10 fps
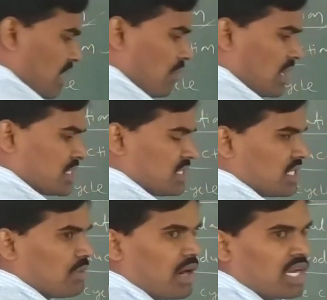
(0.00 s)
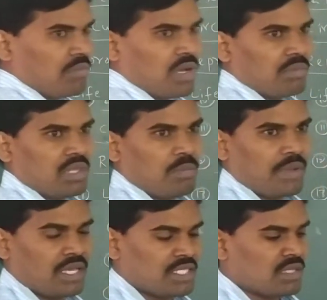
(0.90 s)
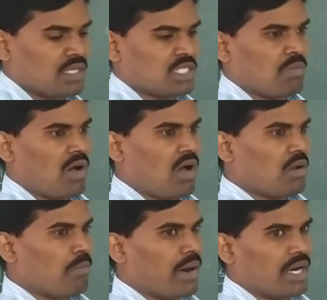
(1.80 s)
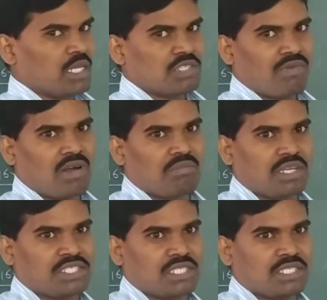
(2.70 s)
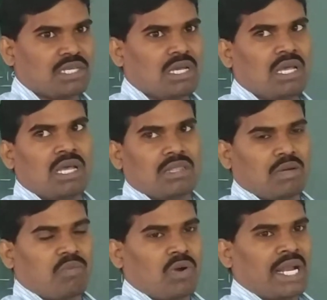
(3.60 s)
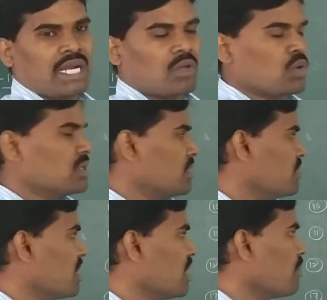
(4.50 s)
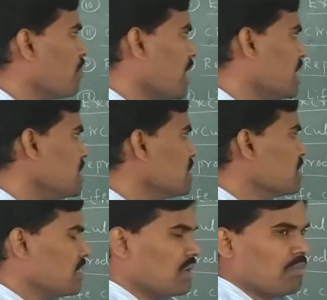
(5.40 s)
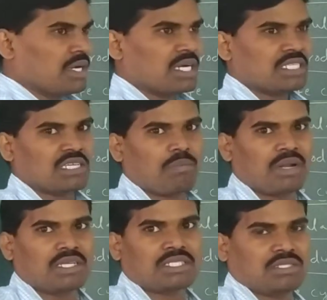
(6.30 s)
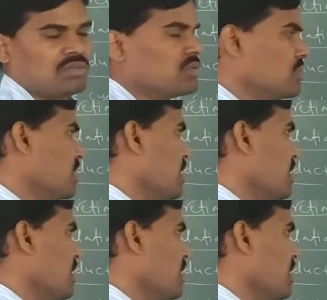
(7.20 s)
animals at the bottom of the page, the small bud is formations. The full and growth of the bud, the completely separate to